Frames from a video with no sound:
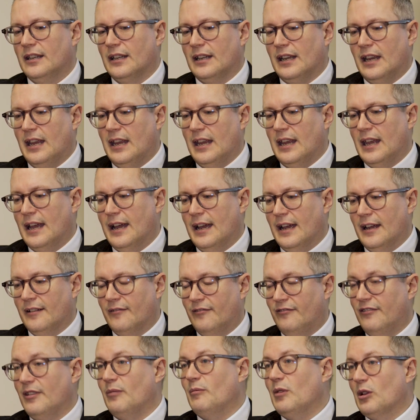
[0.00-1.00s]
that he had
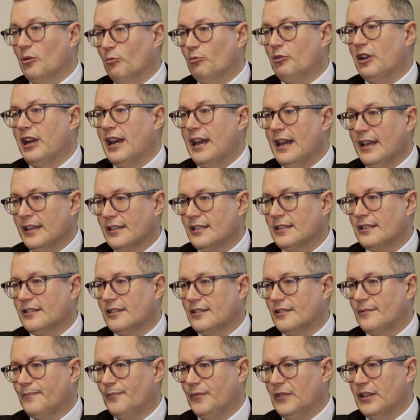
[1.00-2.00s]
female
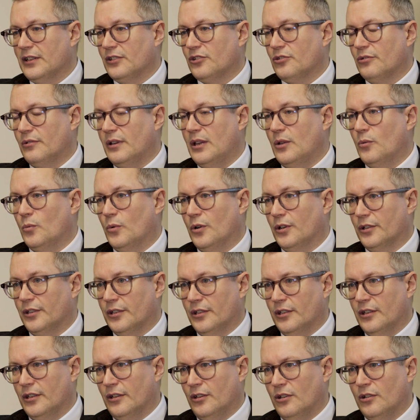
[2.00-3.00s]
breasts, and so he
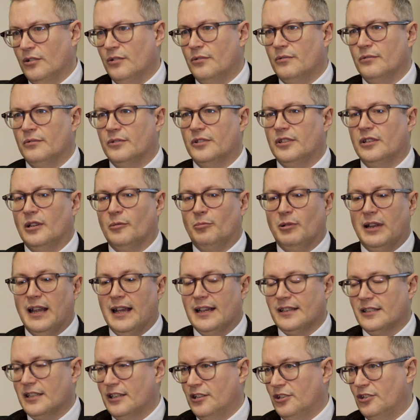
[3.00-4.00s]
wanted to go to a
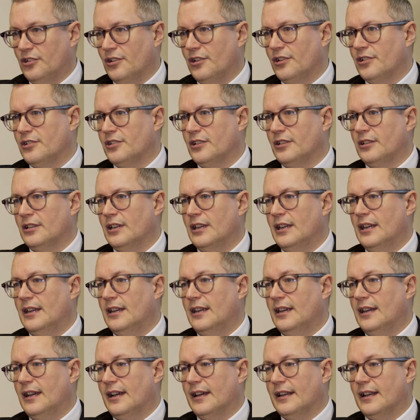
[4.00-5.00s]
plastic surgeon
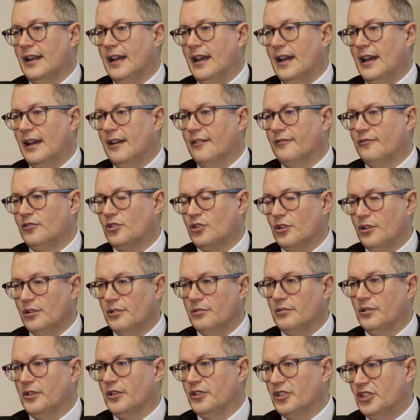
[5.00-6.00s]
and have
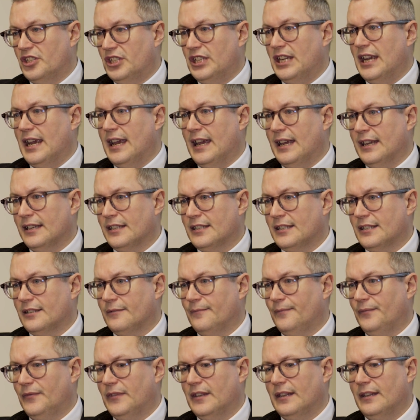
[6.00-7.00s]
surgery on his chest.
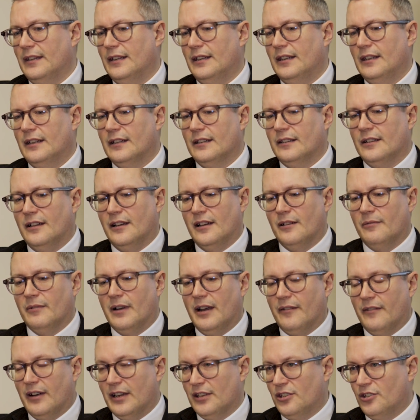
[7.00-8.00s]
Now,
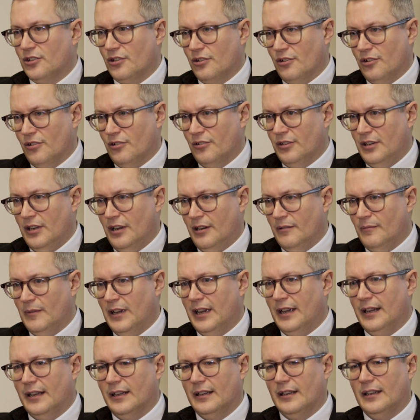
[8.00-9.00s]
whenever I saw the young
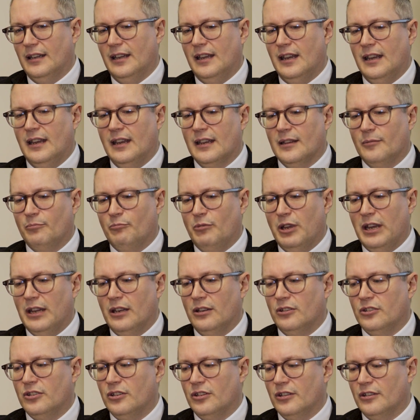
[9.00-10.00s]
man, he had been
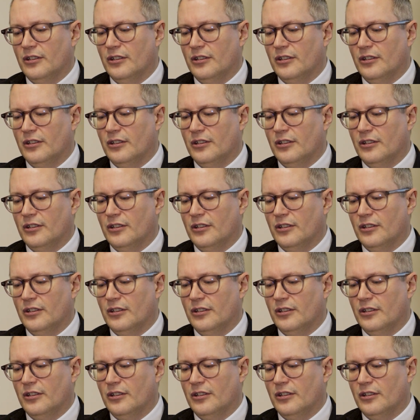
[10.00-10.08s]
to a